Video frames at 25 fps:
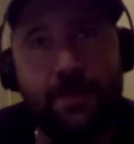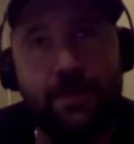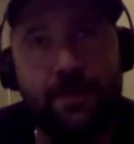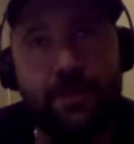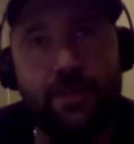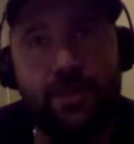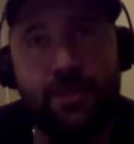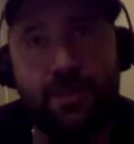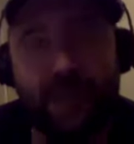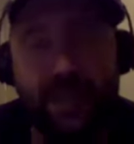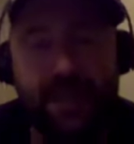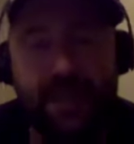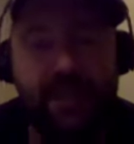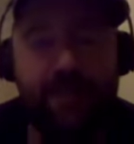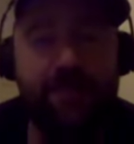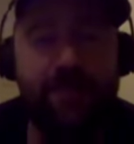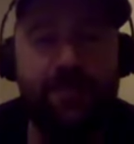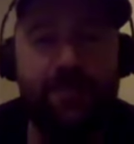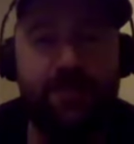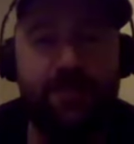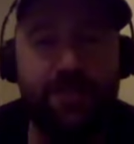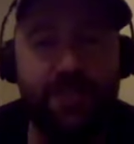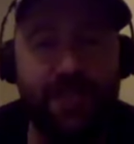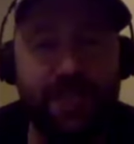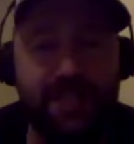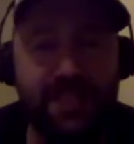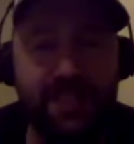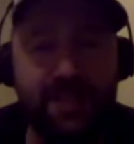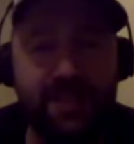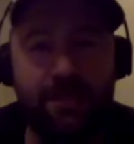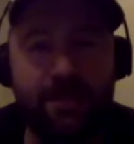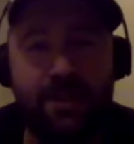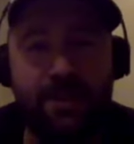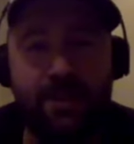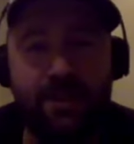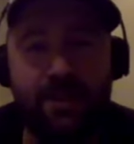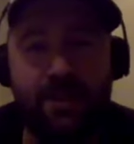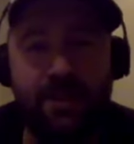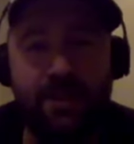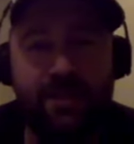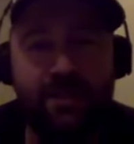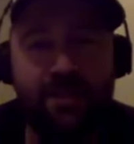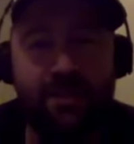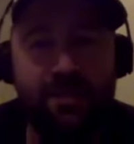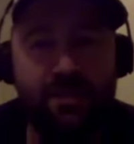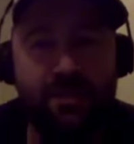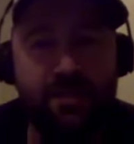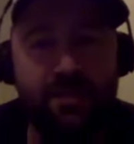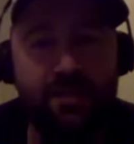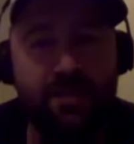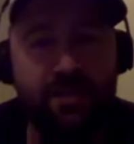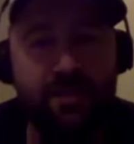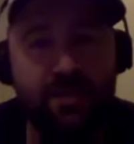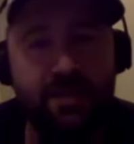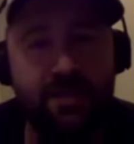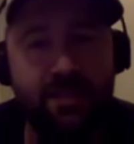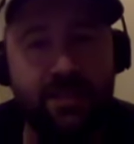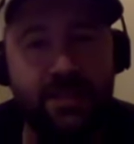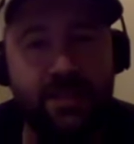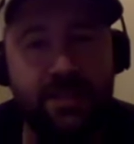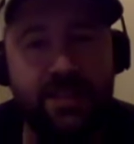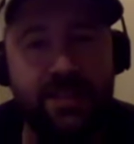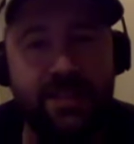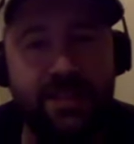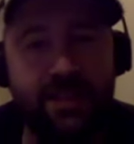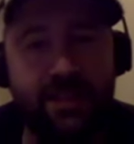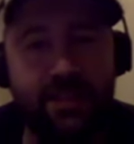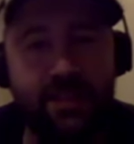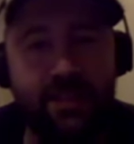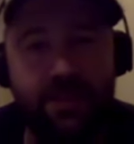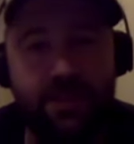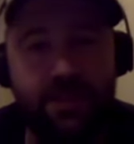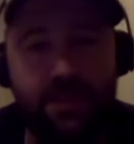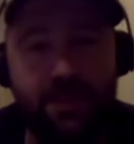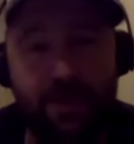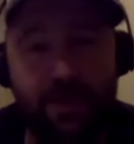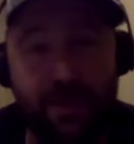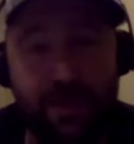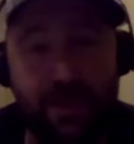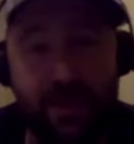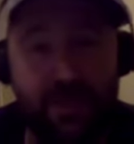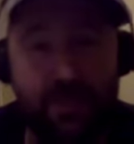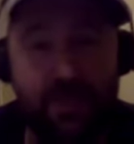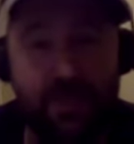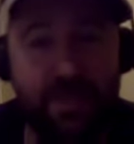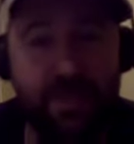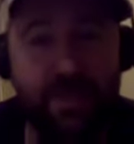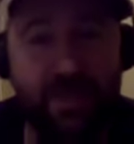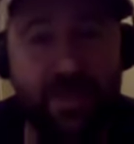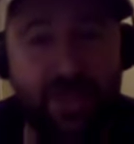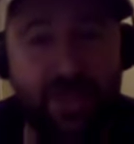Trading for JT Miller, I'd say was probably his best